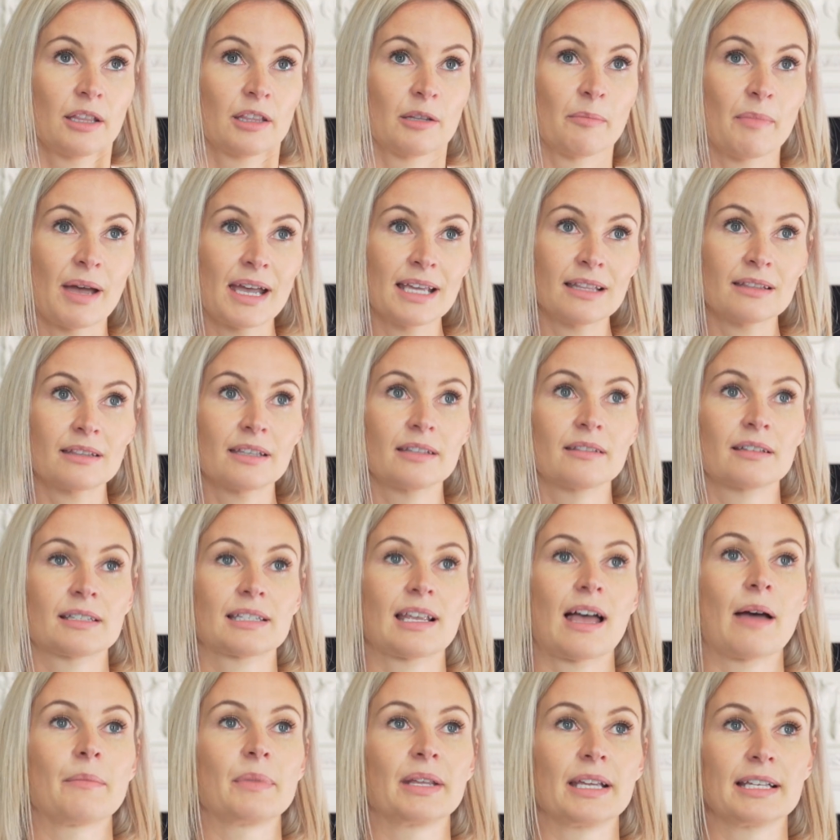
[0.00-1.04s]
the main thing
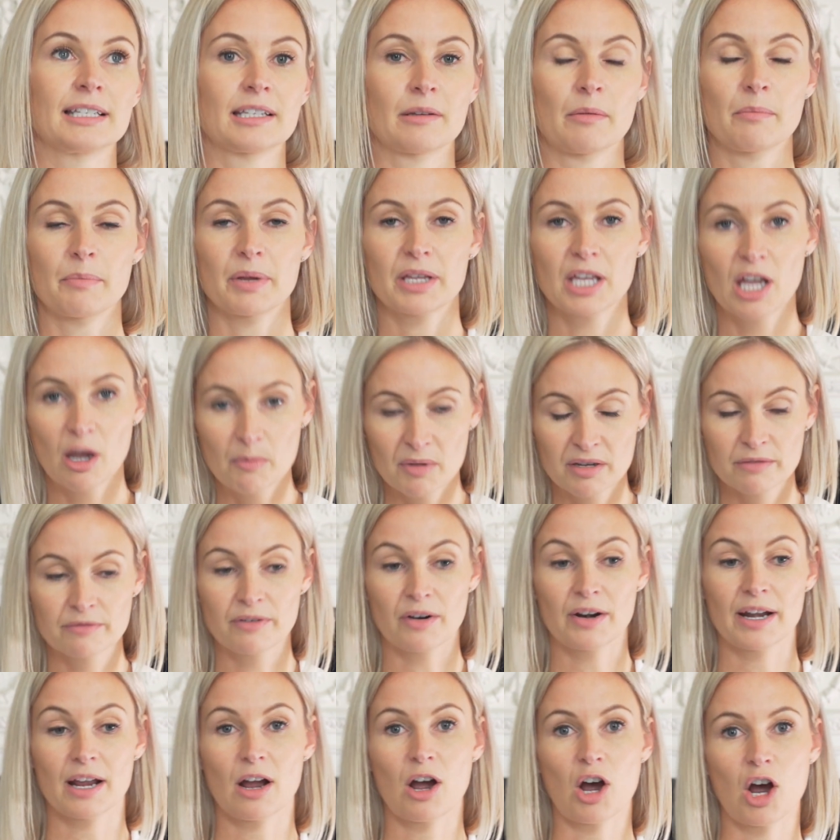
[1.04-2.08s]
that's happening is I'm becoming
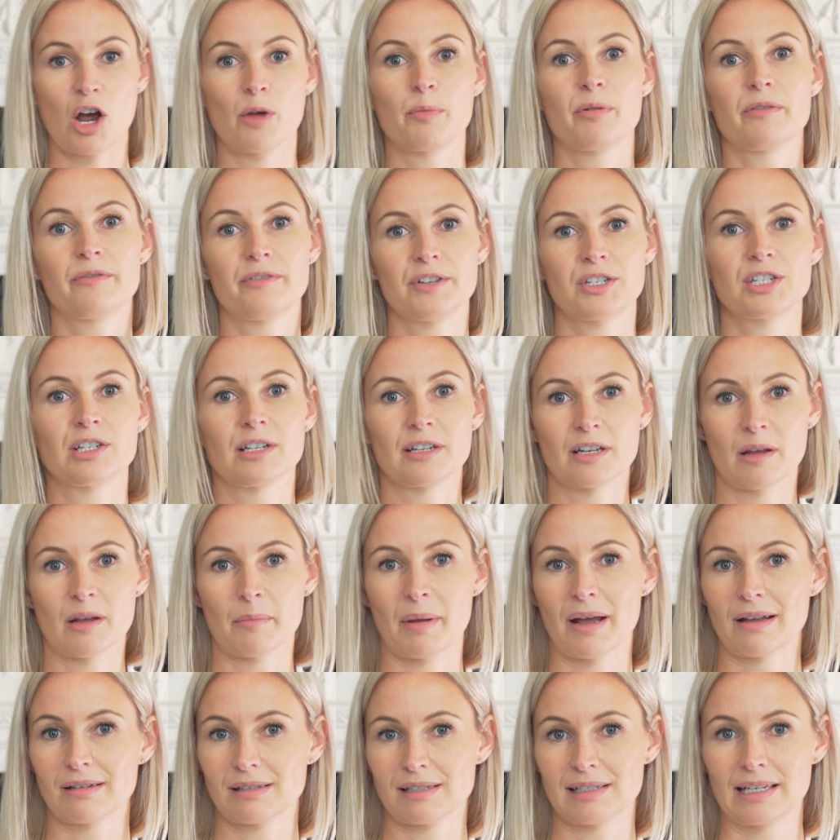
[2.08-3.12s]
very hypervigilant
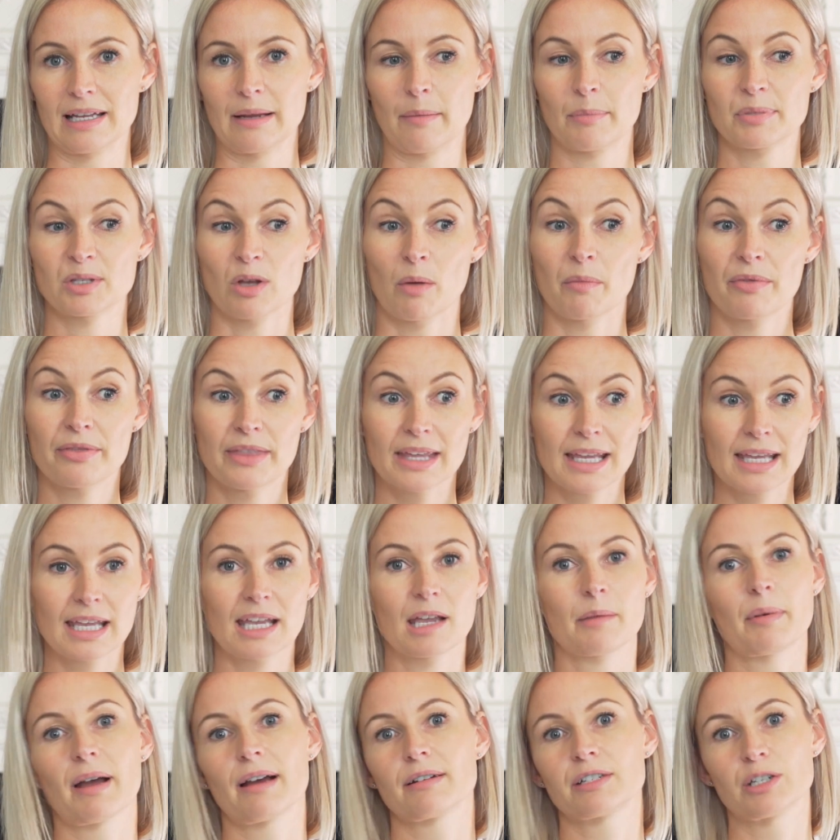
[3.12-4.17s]
about sleep. So I'm
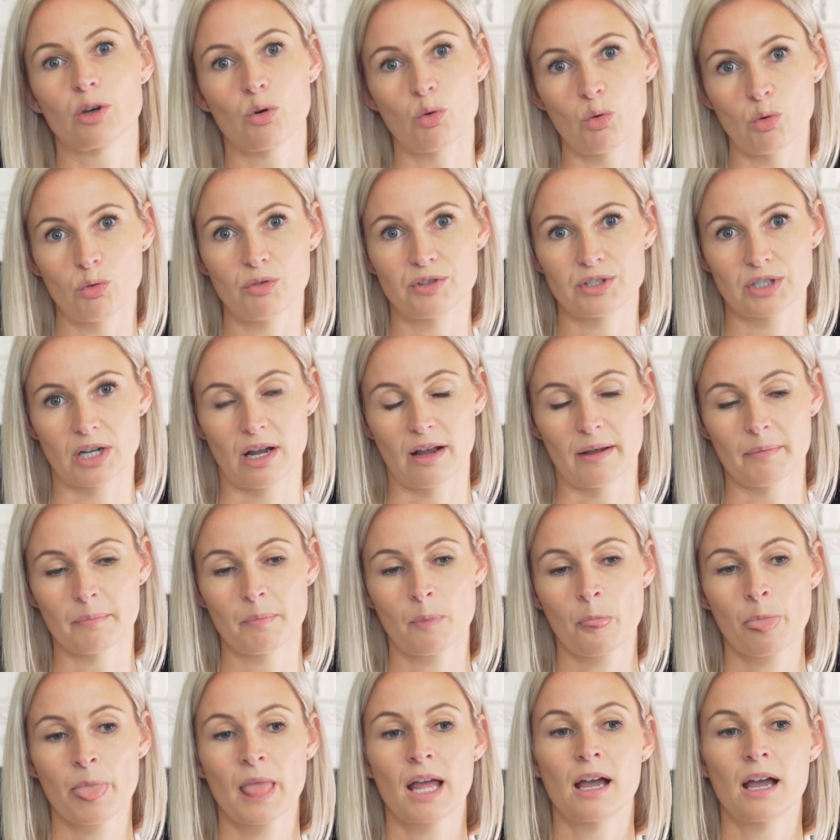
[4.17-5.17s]
thinking about it all the time.